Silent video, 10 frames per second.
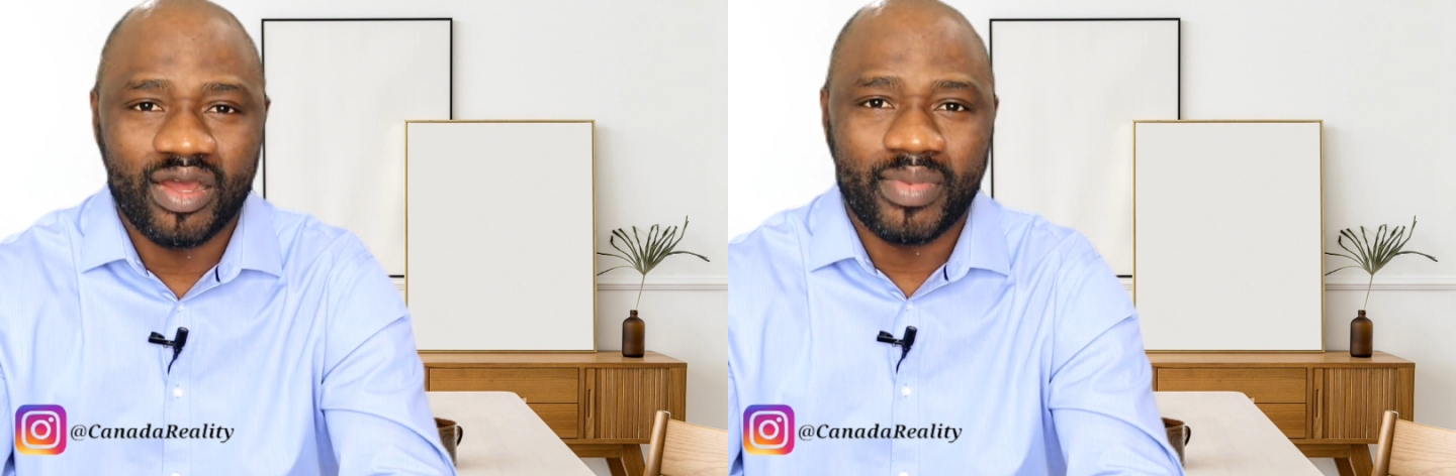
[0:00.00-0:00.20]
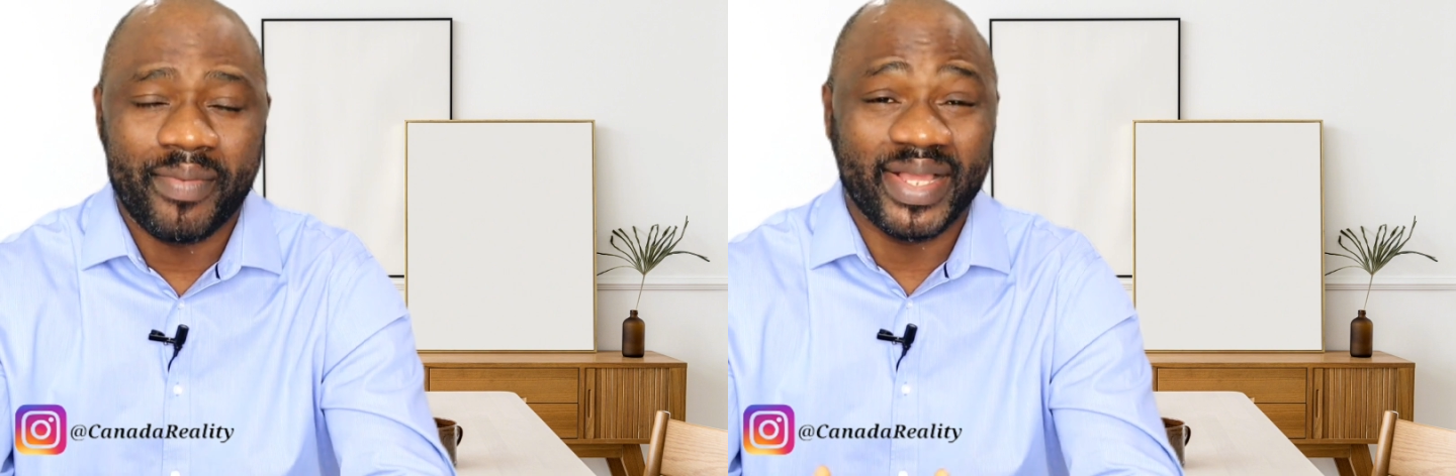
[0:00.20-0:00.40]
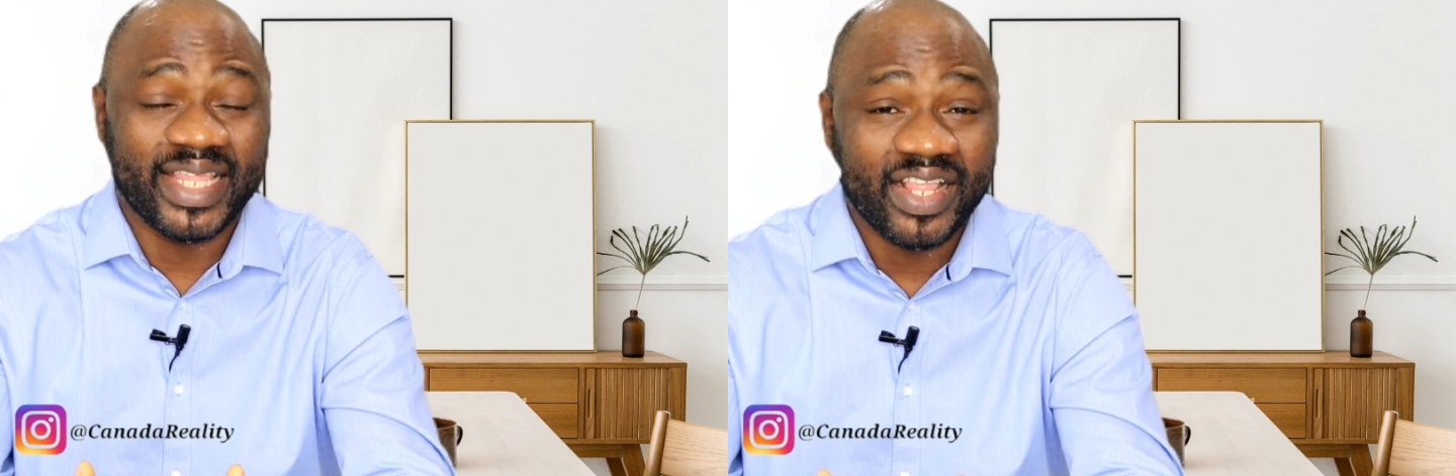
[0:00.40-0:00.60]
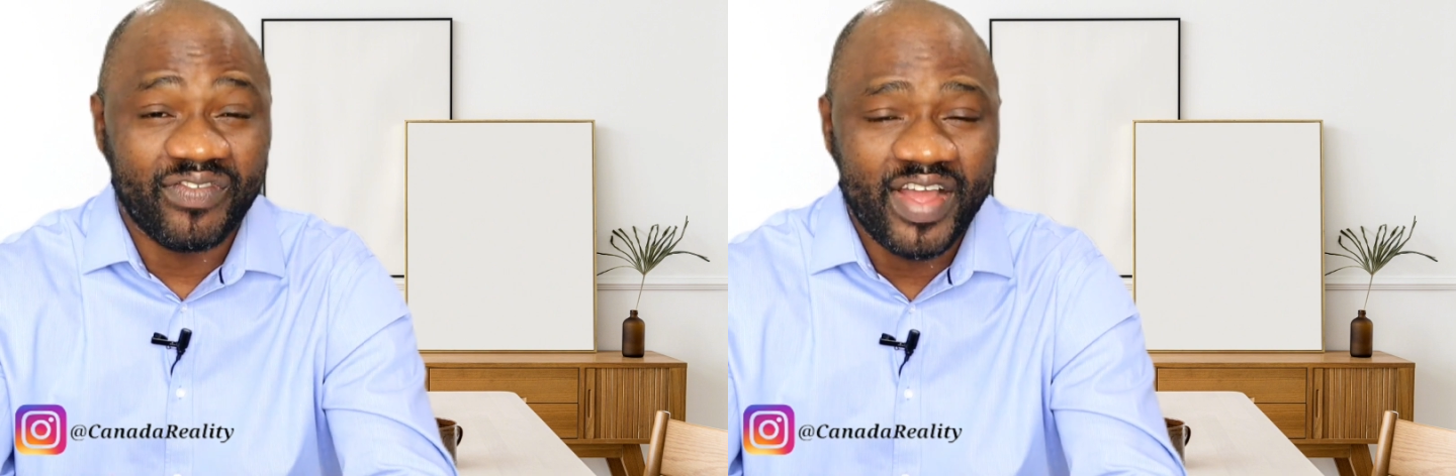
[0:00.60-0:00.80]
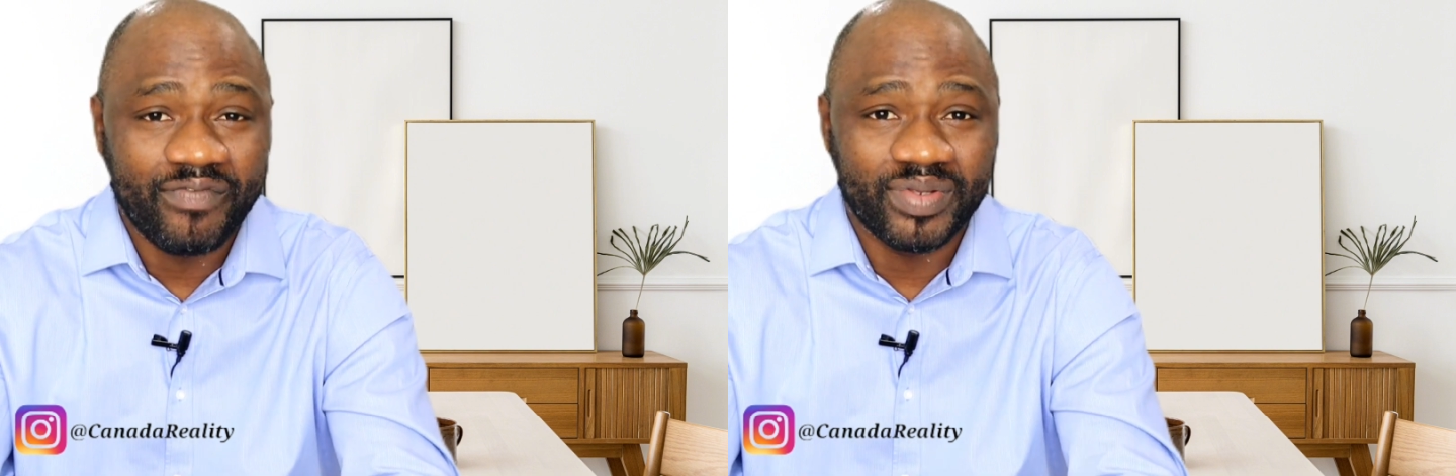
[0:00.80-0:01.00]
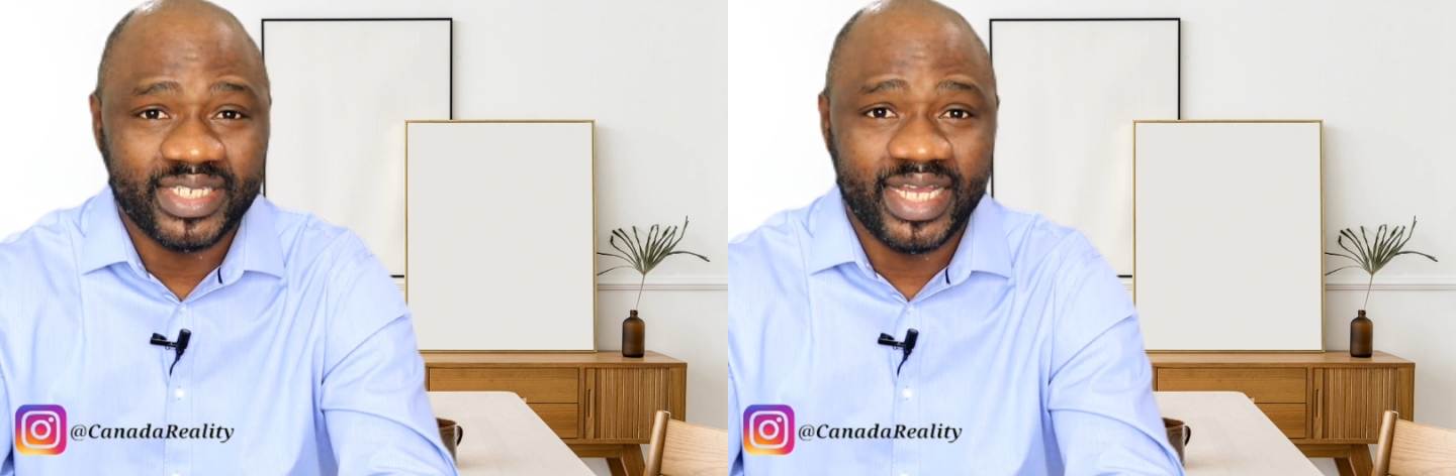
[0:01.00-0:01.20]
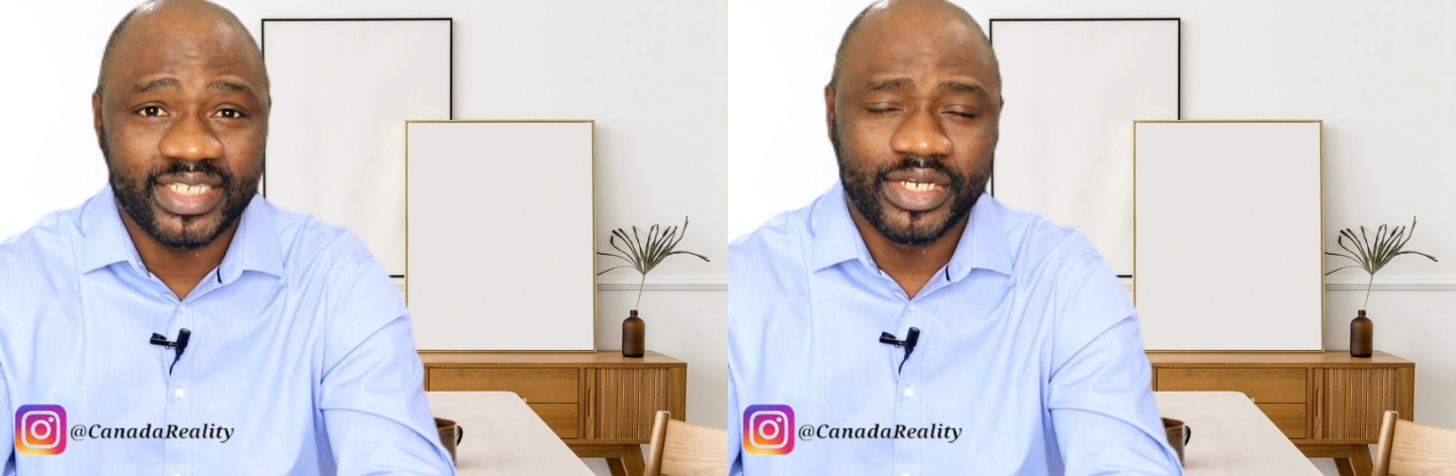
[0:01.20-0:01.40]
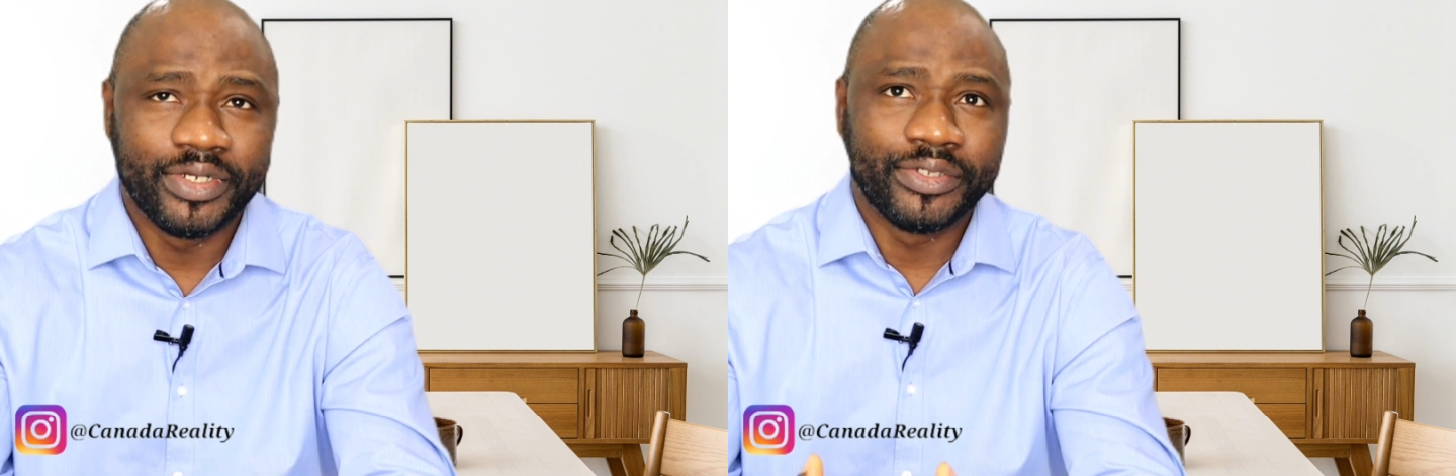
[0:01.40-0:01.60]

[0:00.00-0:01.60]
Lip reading: number by 35%